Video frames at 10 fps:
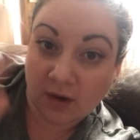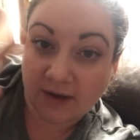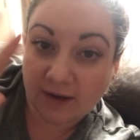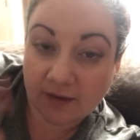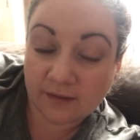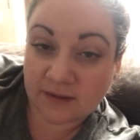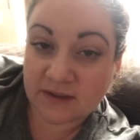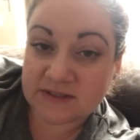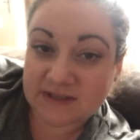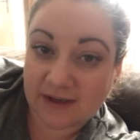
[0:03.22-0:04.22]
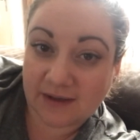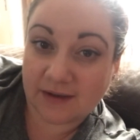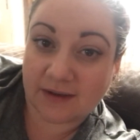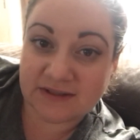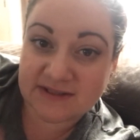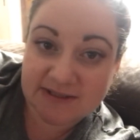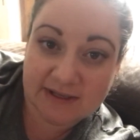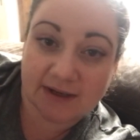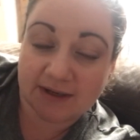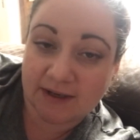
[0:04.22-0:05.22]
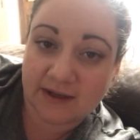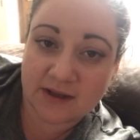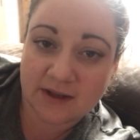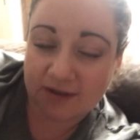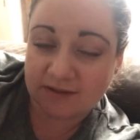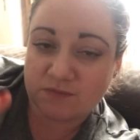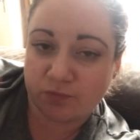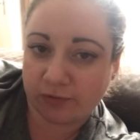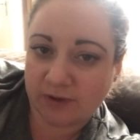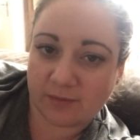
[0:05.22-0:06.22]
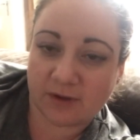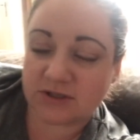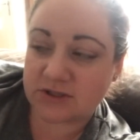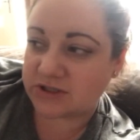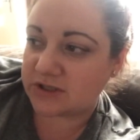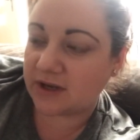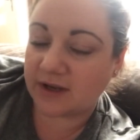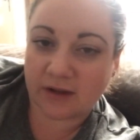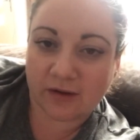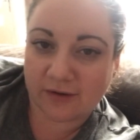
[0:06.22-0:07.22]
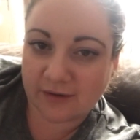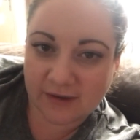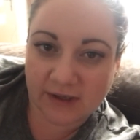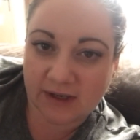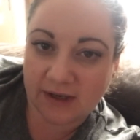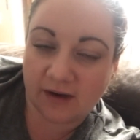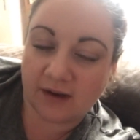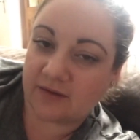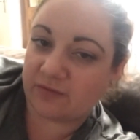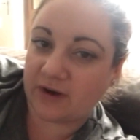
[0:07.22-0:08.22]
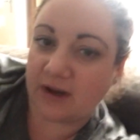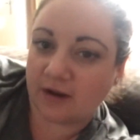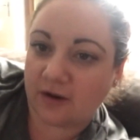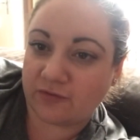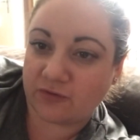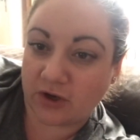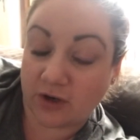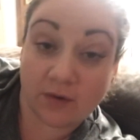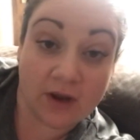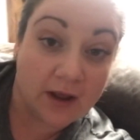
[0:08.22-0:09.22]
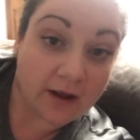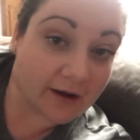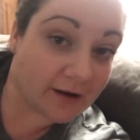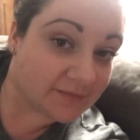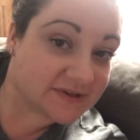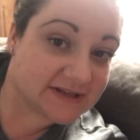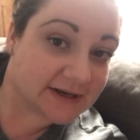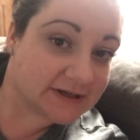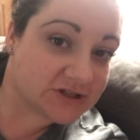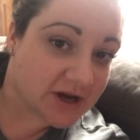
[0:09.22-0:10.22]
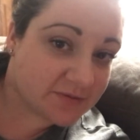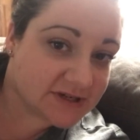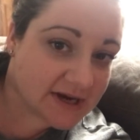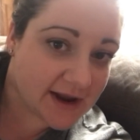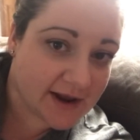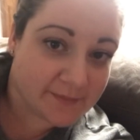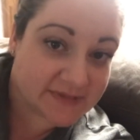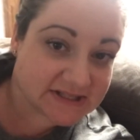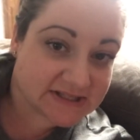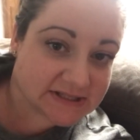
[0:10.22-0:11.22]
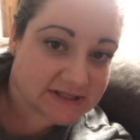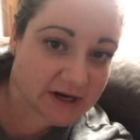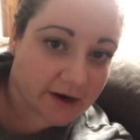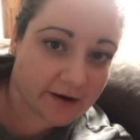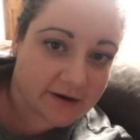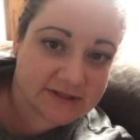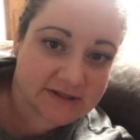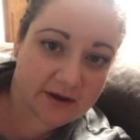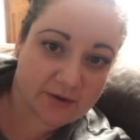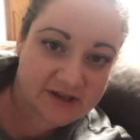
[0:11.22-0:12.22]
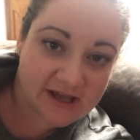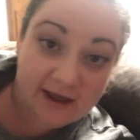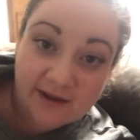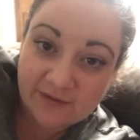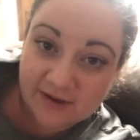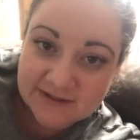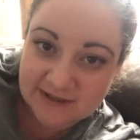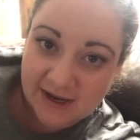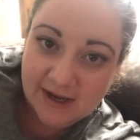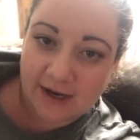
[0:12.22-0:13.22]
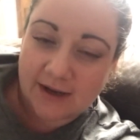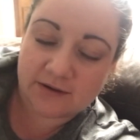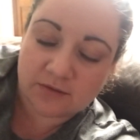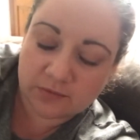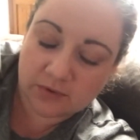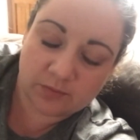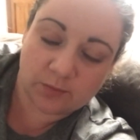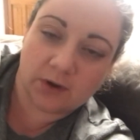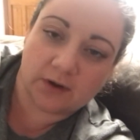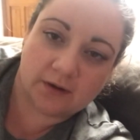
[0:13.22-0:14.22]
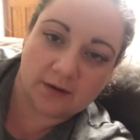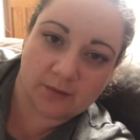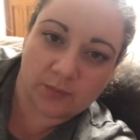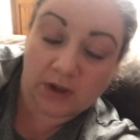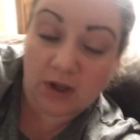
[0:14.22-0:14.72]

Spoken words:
Hey guys, it is Saturday. It's pretty much like early evening, afternoon. I got my second jab today and my sticker, so yay, vaccinated. Whoop whoop.